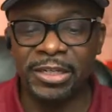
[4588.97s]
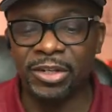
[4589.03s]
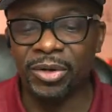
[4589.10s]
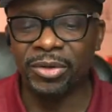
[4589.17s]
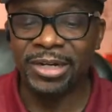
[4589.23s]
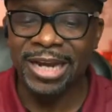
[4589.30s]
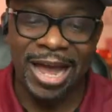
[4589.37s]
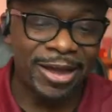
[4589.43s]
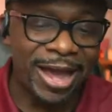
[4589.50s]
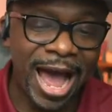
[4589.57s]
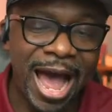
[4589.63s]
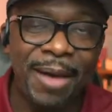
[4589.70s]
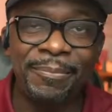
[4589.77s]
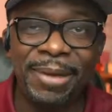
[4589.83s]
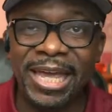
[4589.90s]
You know, now
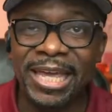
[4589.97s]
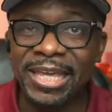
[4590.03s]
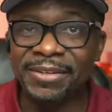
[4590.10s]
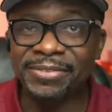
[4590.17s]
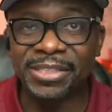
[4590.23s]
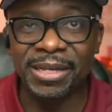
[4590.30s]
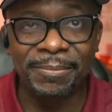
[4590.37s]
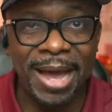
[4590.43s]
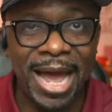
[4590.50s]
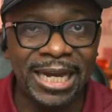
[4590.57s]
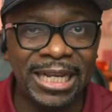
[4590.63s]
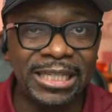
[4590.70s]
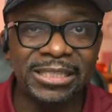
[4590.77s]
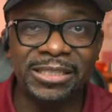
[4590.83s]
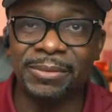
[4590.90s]
God may give
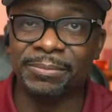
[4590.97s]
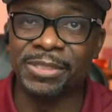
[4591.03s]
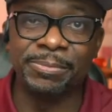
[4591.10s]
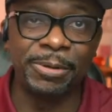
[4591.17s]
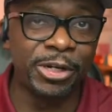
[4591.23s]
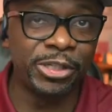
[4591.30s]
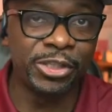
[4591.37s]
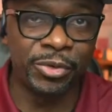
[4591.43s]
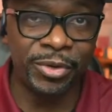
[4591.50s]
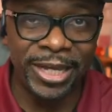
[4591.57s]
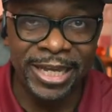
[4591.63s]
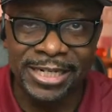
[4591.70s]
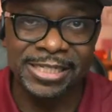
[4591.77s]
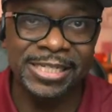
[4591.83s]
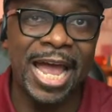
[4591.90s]
somebody some
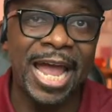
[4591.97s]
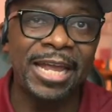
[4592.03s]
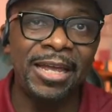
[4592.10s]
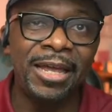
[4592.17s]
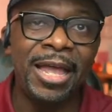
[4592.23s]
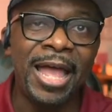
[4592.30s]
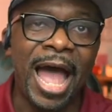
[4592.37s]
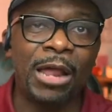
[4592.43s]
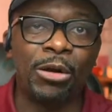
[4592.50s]
spiritual insight.